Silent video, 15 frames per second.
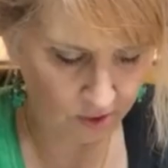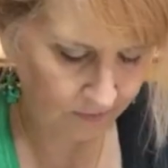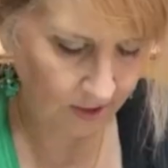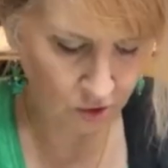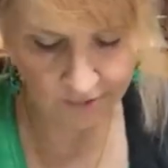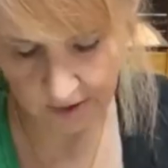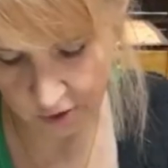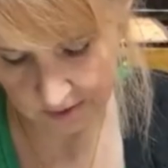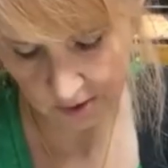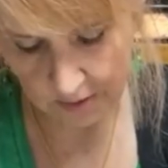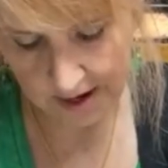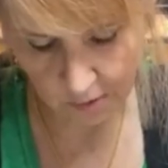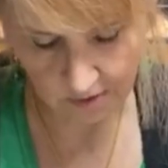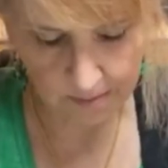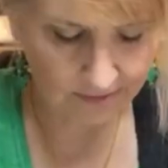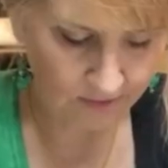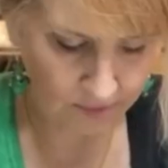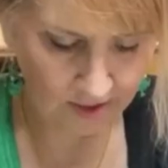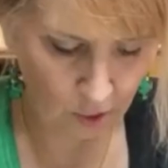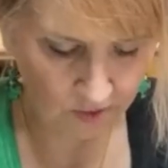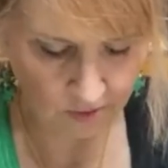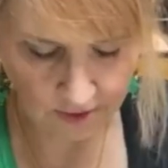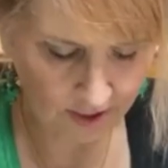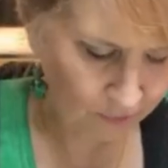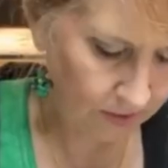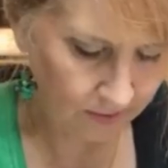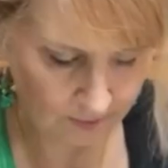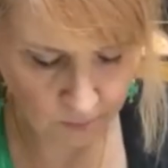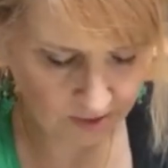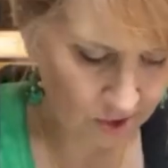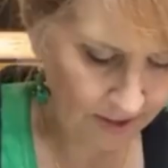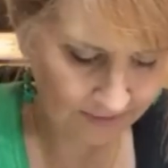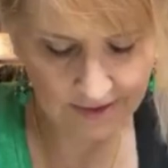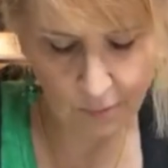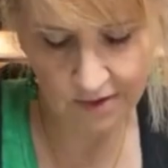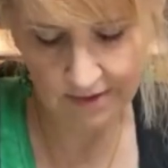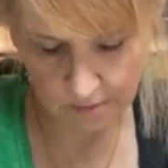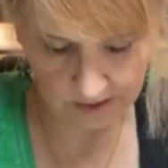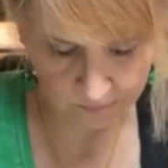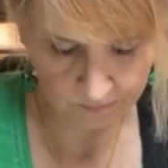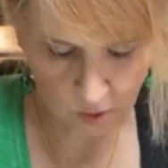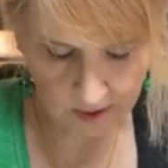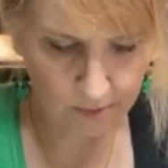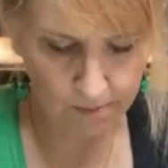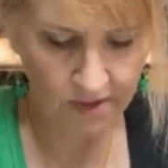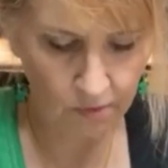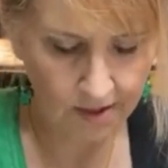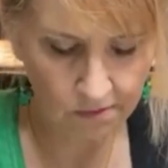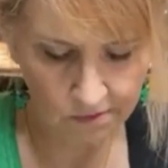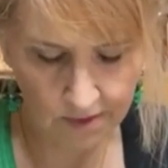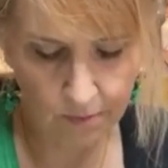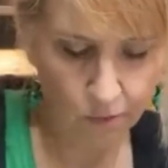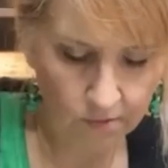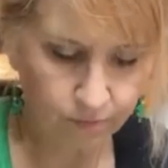you just got to put a tiny bit, like a little bit on your finger, and it'll